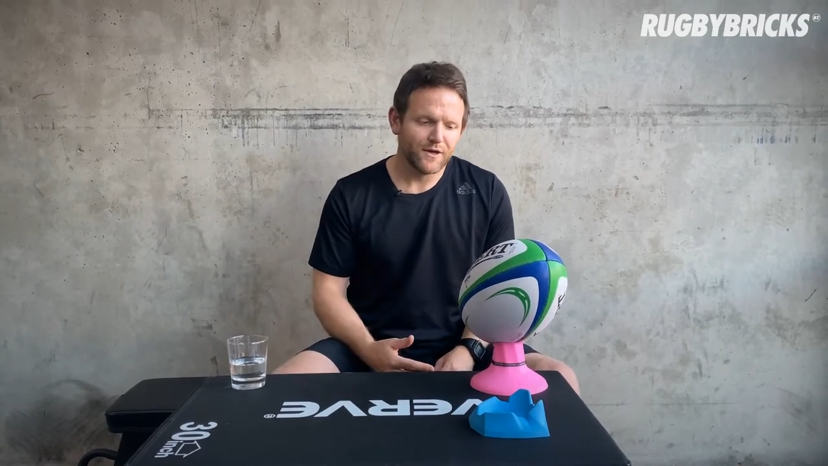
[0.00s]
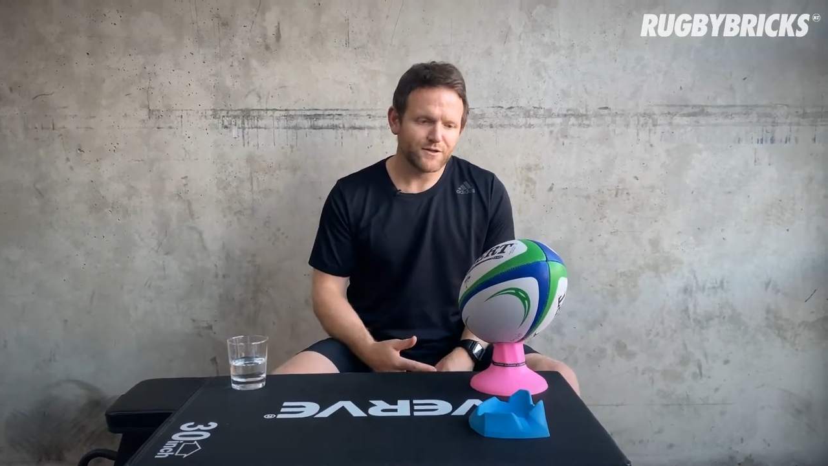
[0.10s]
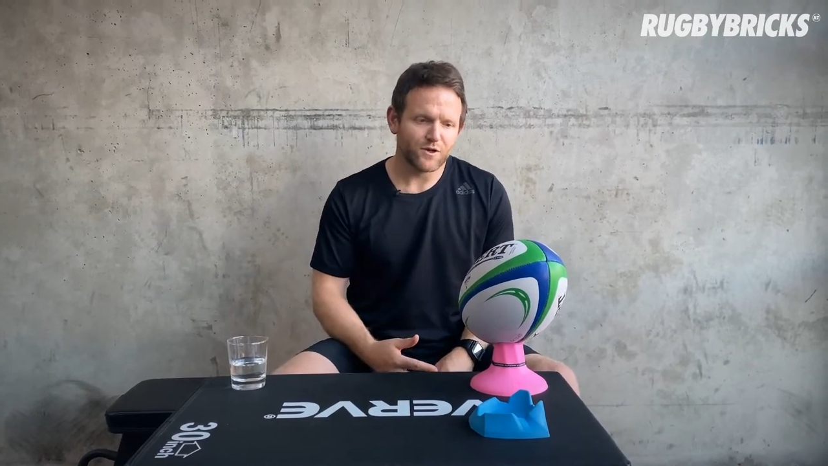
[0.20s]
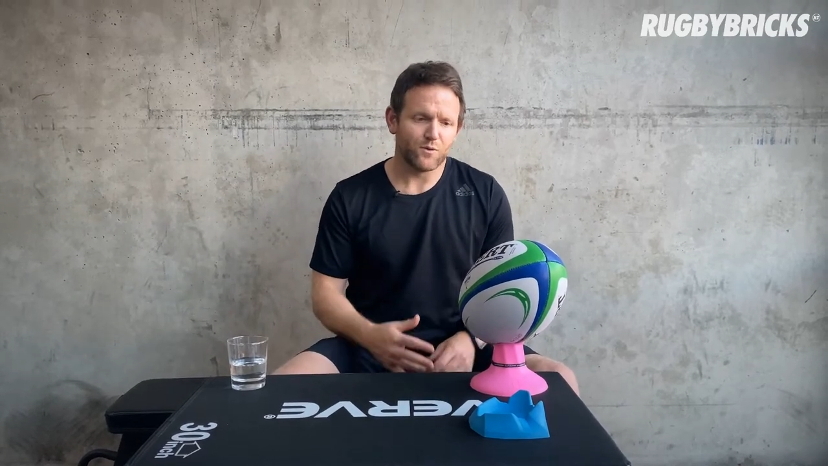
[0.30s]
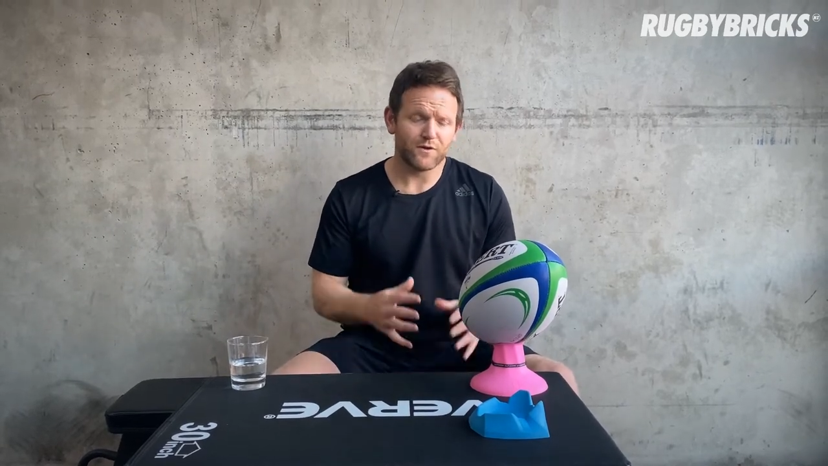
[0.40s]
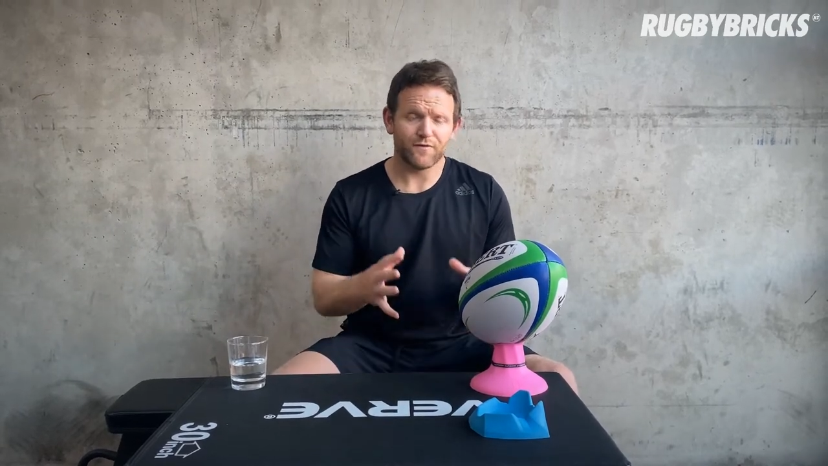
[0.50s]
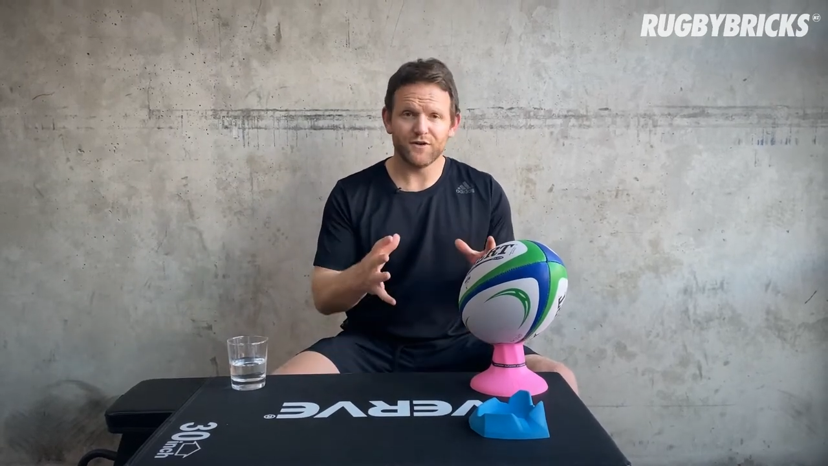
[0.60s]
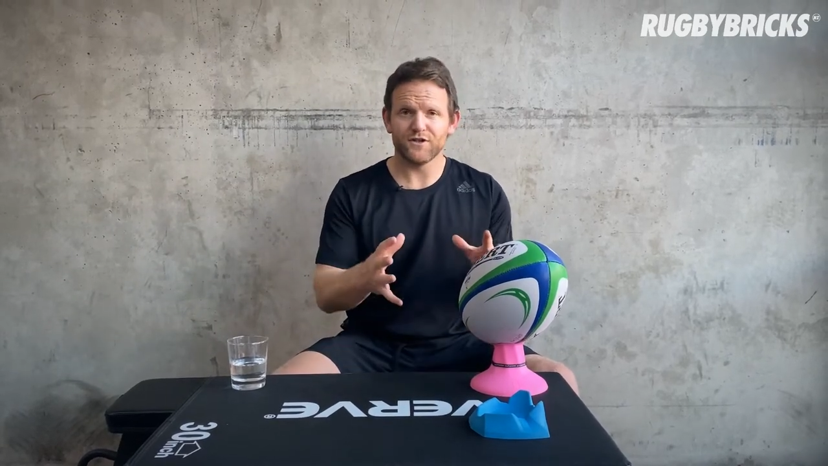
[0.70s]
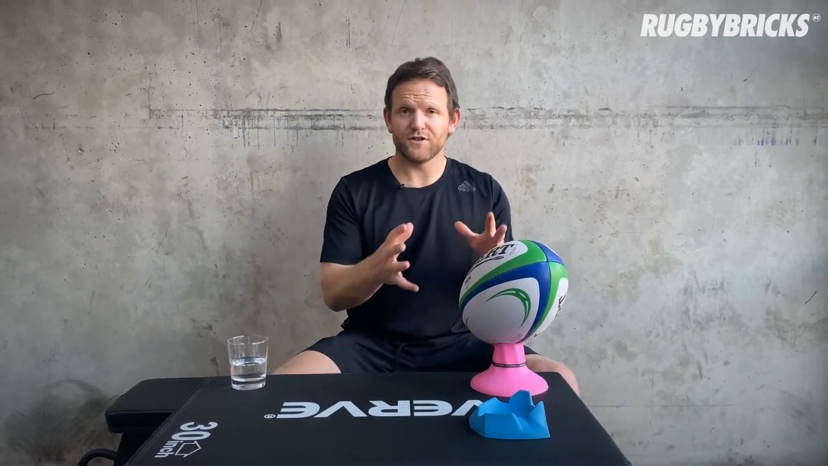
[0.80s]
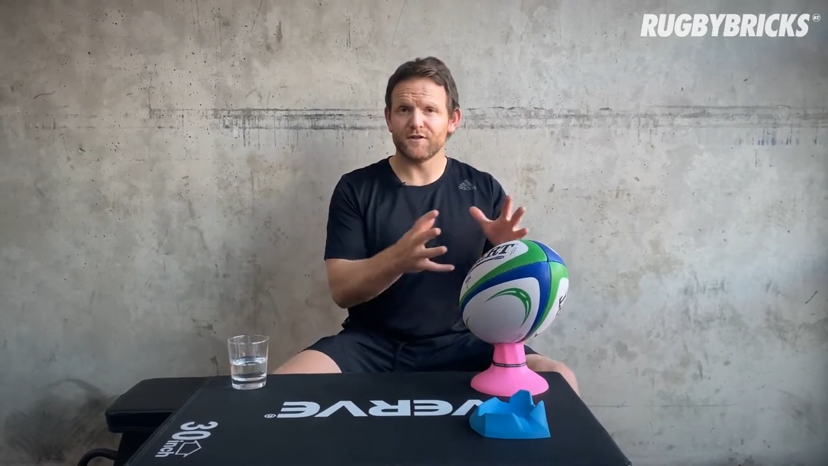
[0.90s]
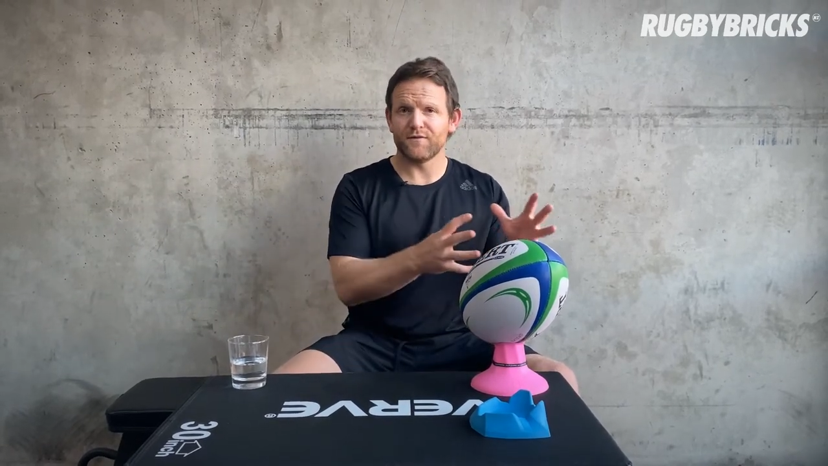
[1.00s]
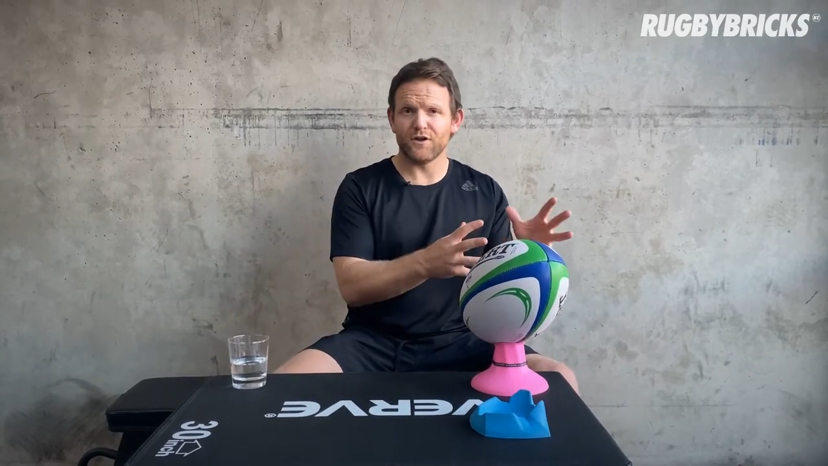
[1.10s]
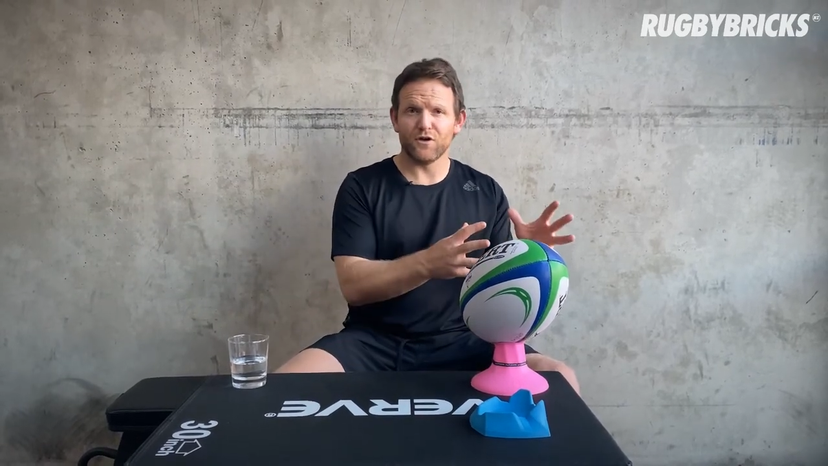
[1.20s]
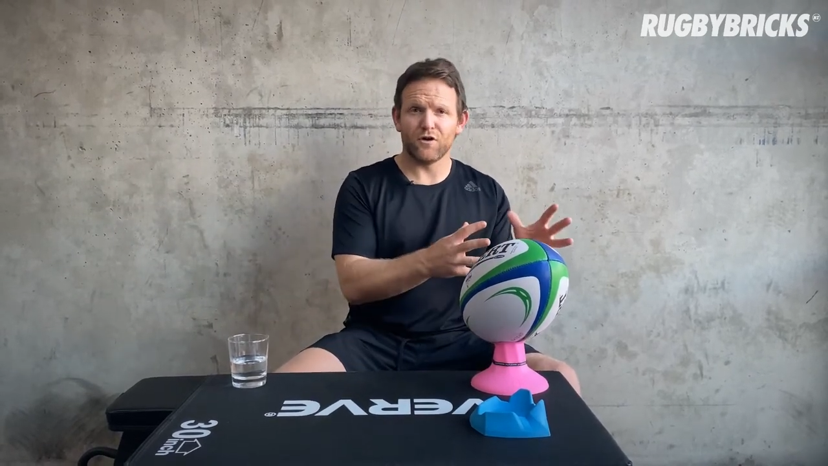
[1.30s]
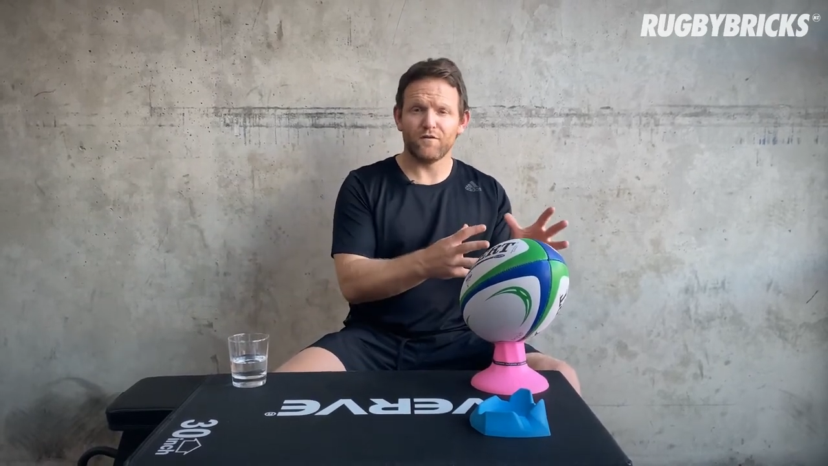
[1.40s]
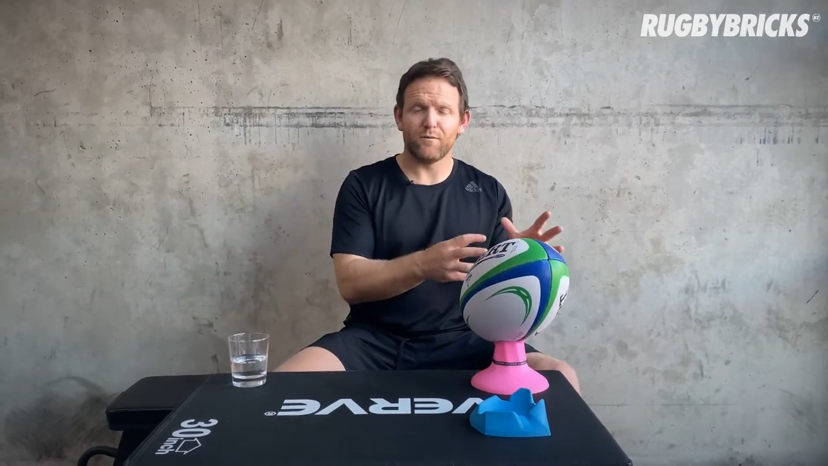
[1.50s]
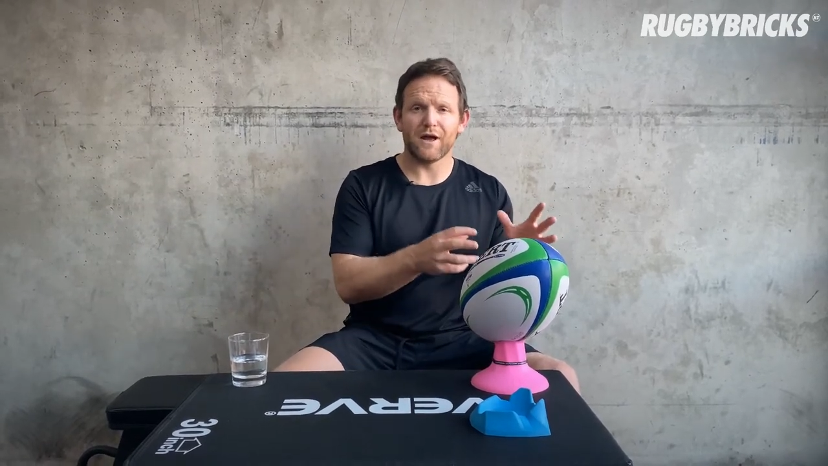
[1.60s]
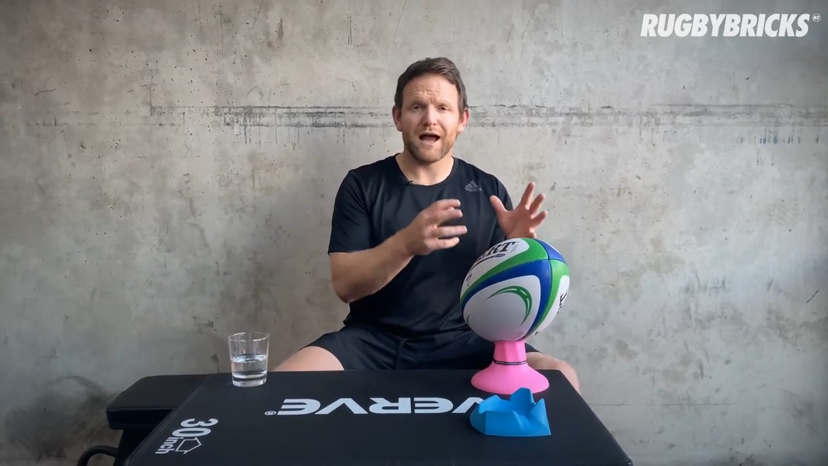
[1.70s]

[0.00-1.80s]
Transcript: So I want to finish this video off by